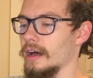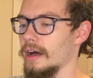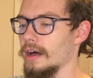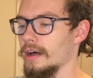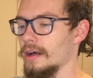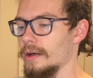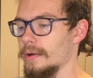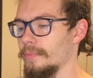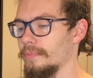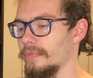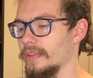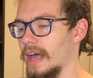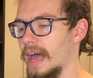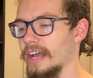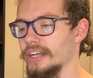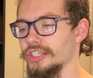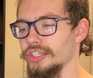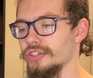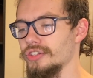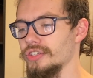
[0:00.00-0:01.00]

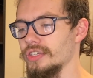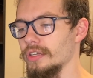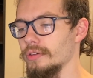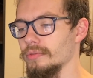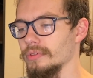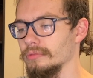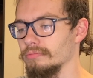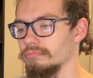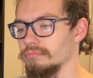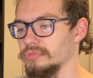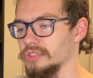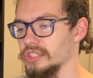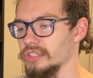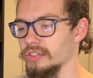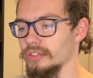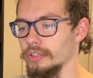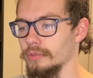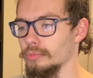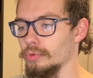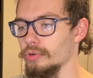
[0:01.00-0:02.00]
Action stealing. Just
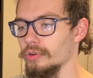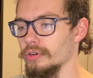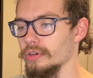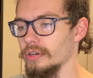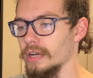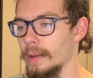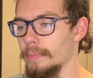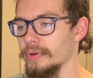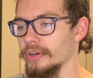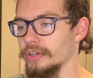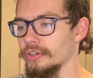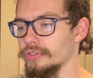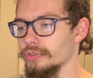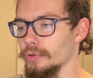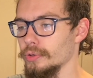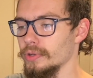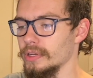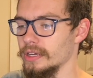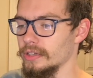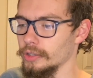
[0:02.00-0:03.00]
a little more Ember
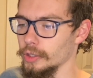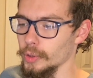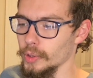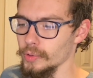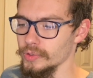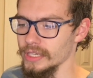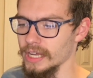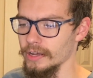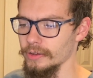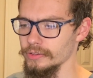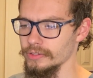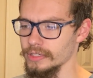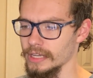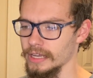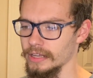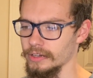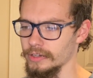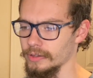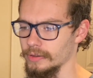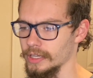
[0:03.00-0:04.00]
control in Logos house,
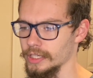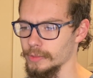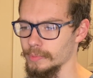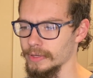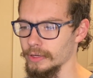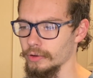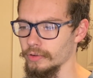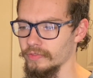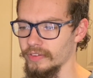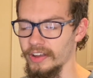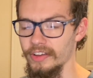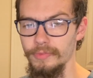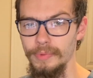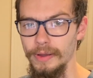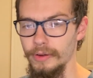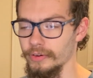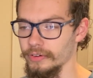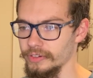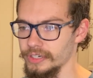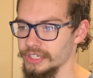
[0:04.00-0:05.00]
and it's a big old
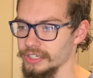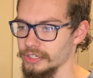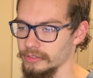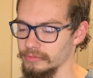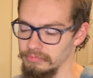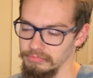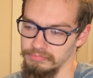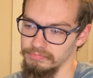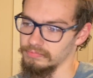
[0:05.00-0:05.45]
5-power creature.